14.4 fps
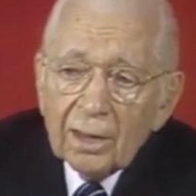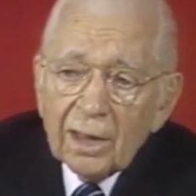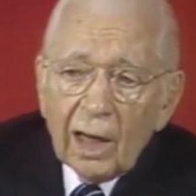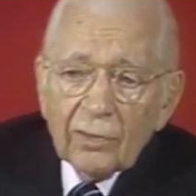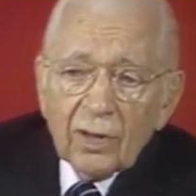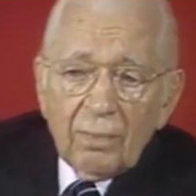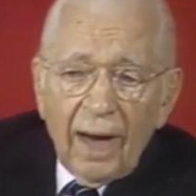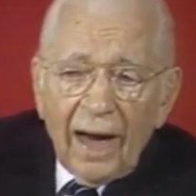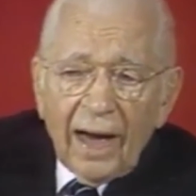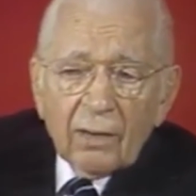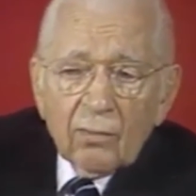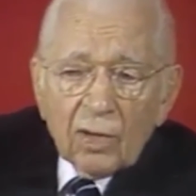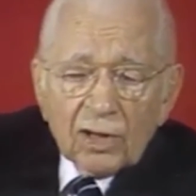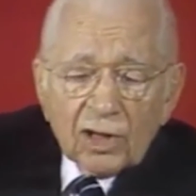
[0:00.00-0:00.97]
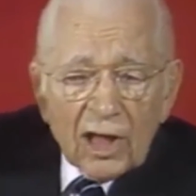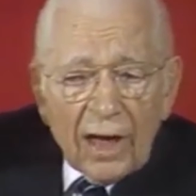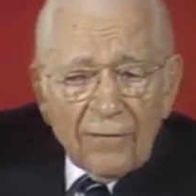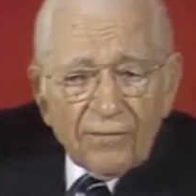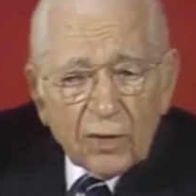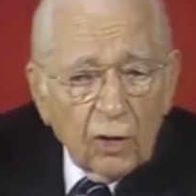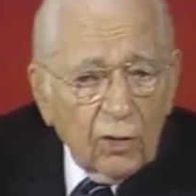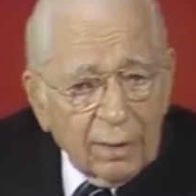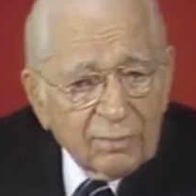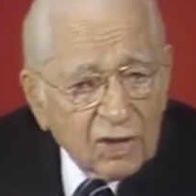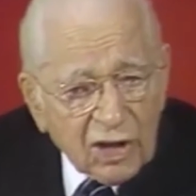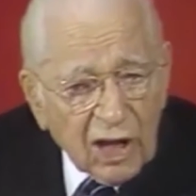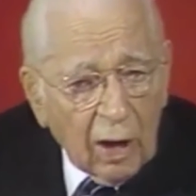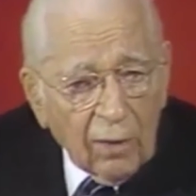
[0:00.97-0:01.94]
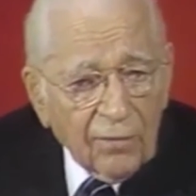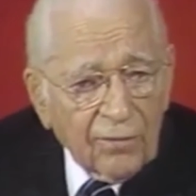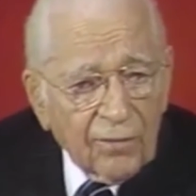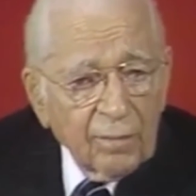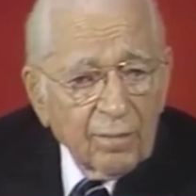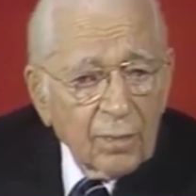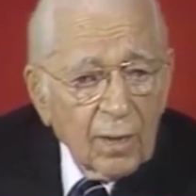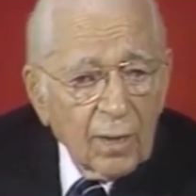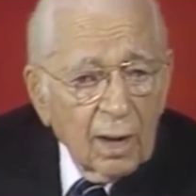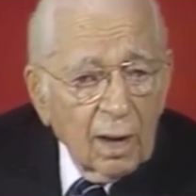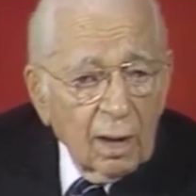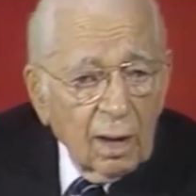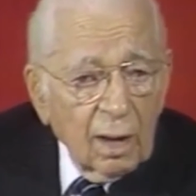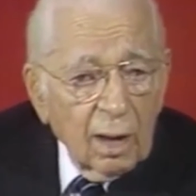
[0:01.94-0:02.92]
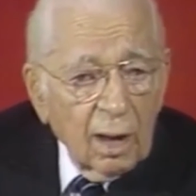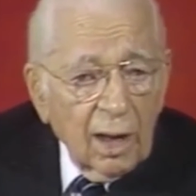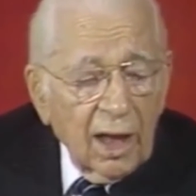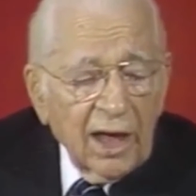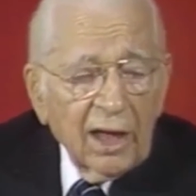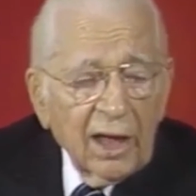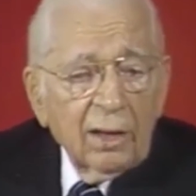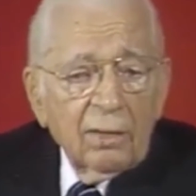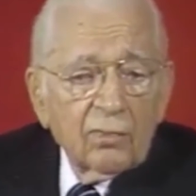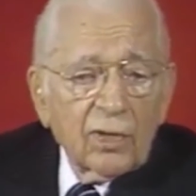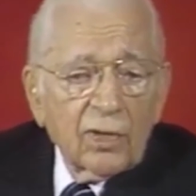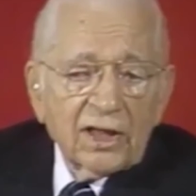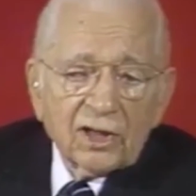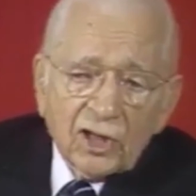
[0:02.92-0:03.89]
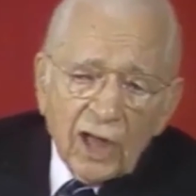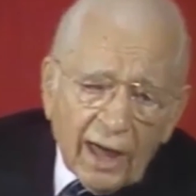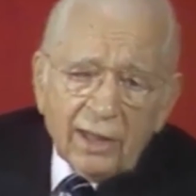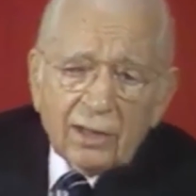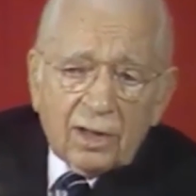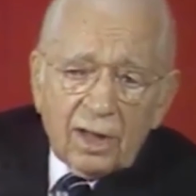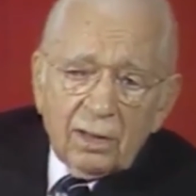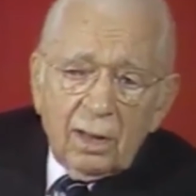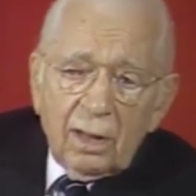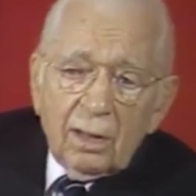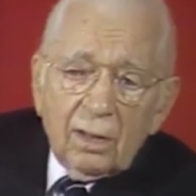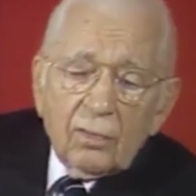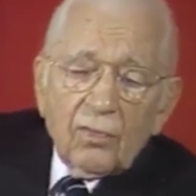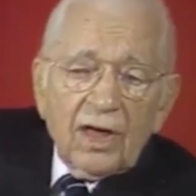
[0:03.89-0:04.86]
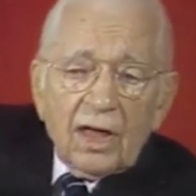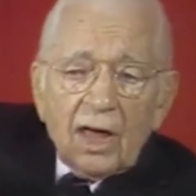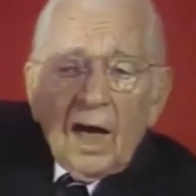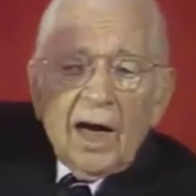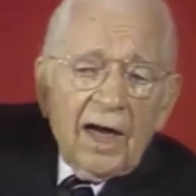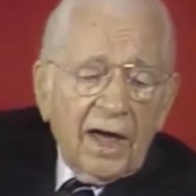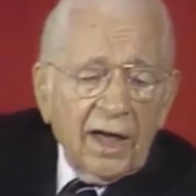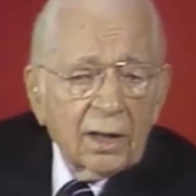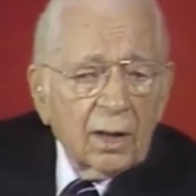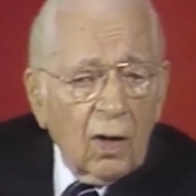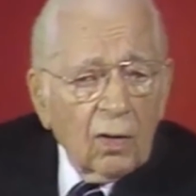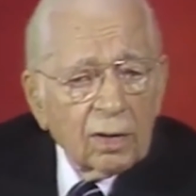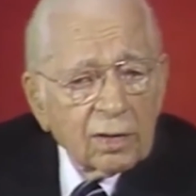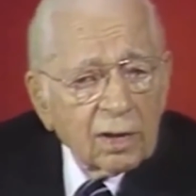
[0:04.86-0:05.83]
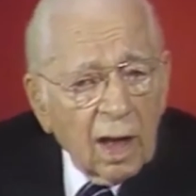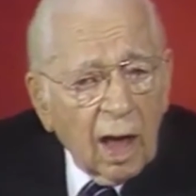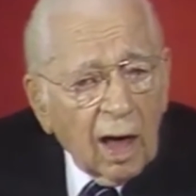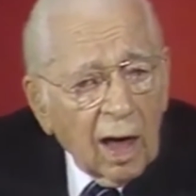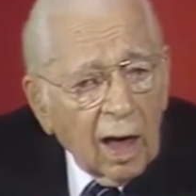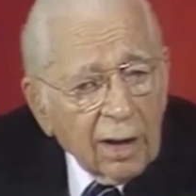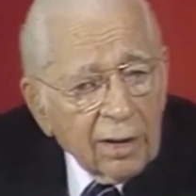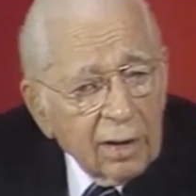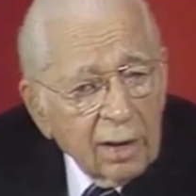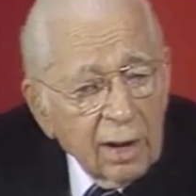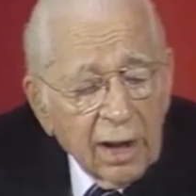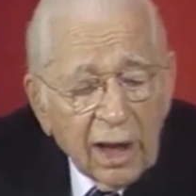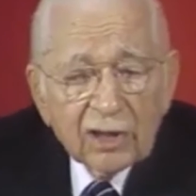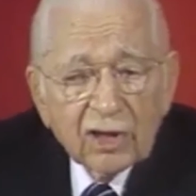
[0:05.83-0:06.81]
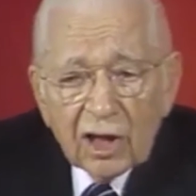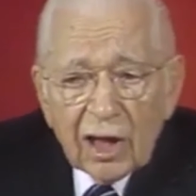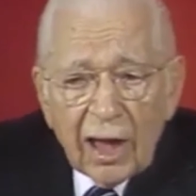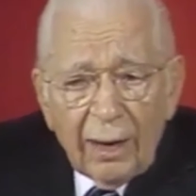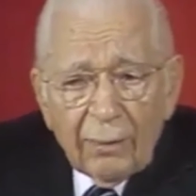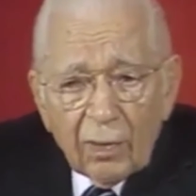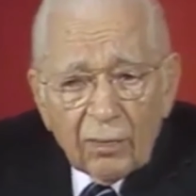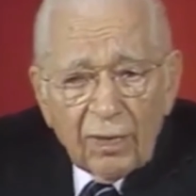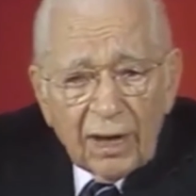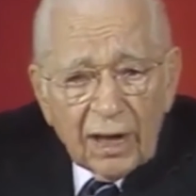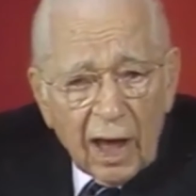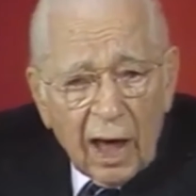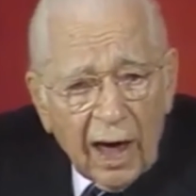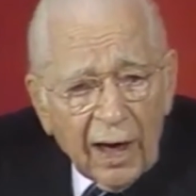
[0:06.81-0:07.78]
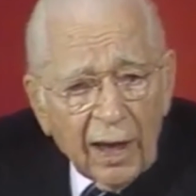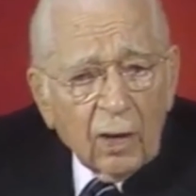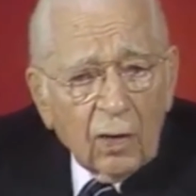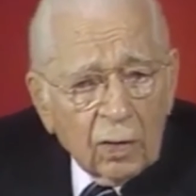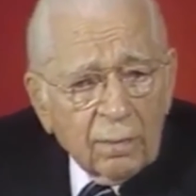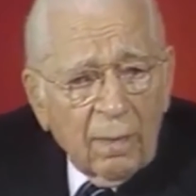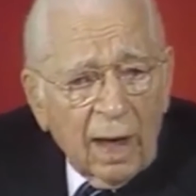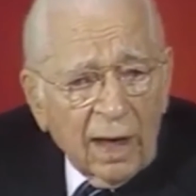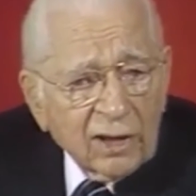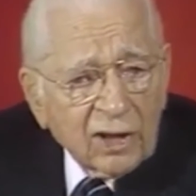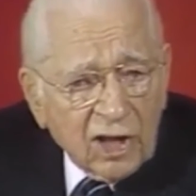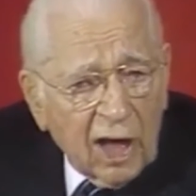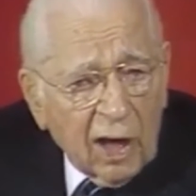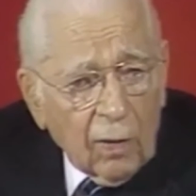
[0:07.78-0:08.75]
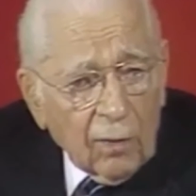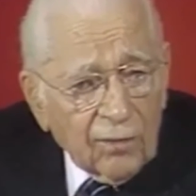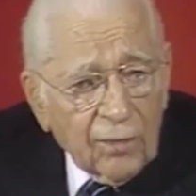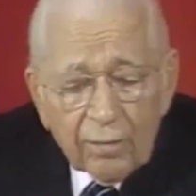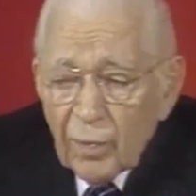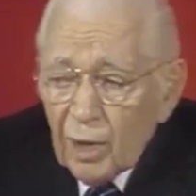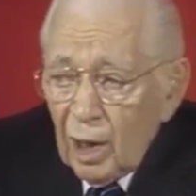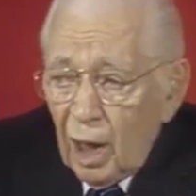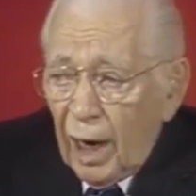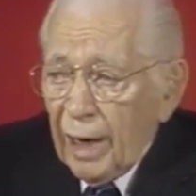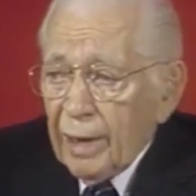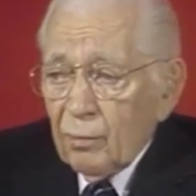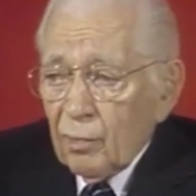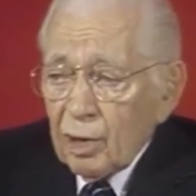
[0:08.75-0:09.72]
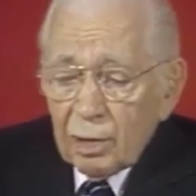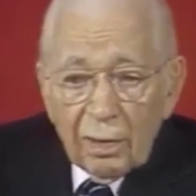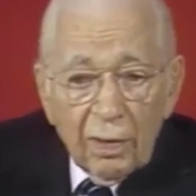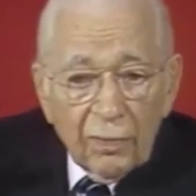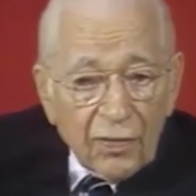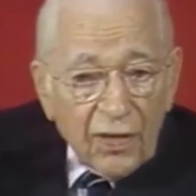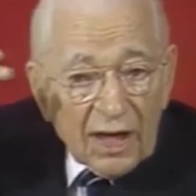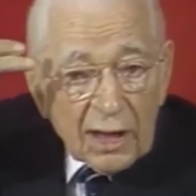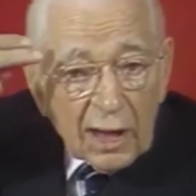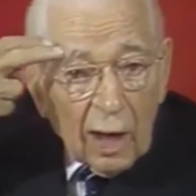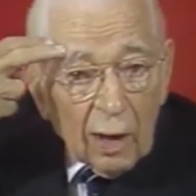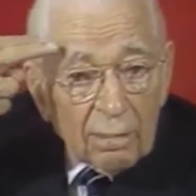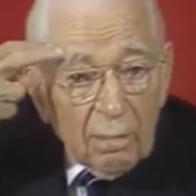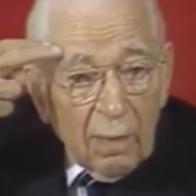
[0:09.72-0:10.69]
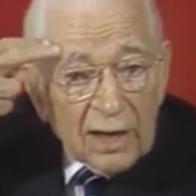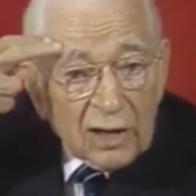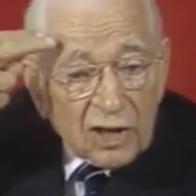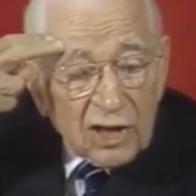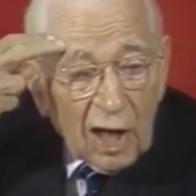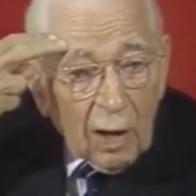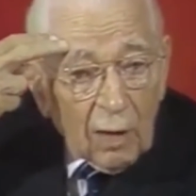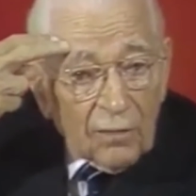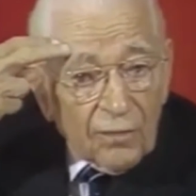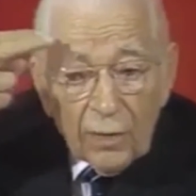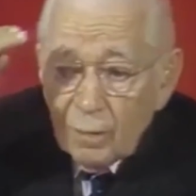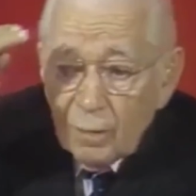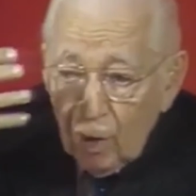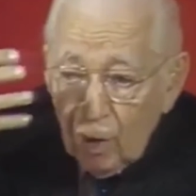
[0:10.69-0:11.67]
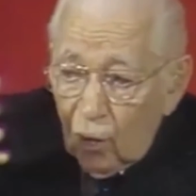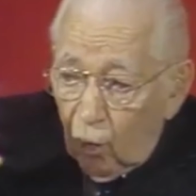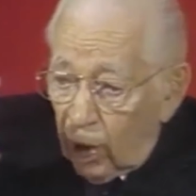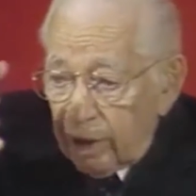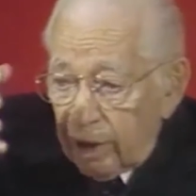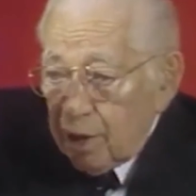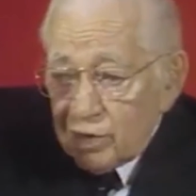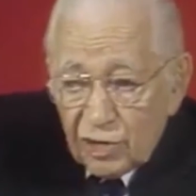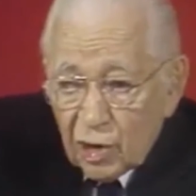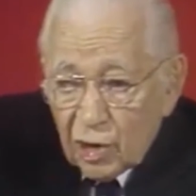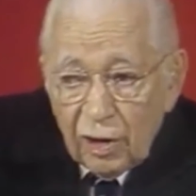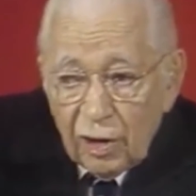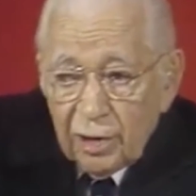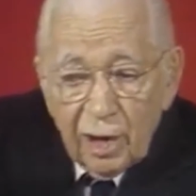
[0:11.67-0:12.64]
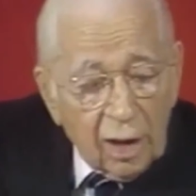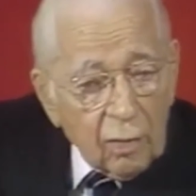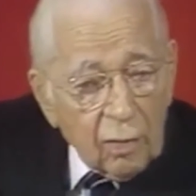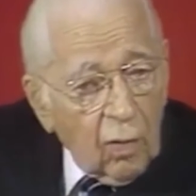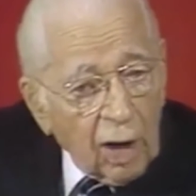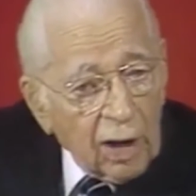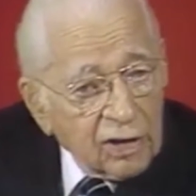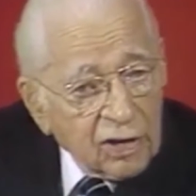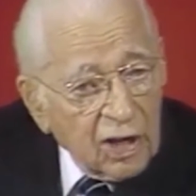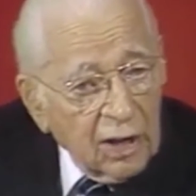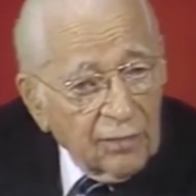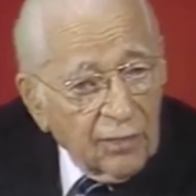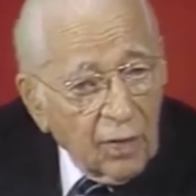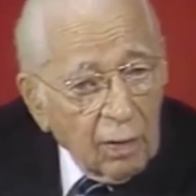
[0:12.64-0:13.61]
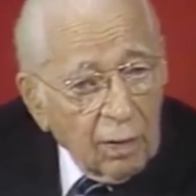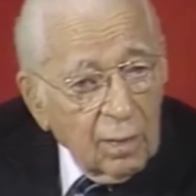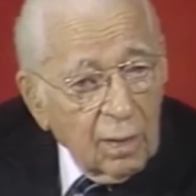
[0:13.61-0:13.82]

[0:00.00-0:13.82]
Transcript: Now the man was left to himself. He rejected relying on God. He said, I will rely on myself. I will think out myself what is good and what is evil.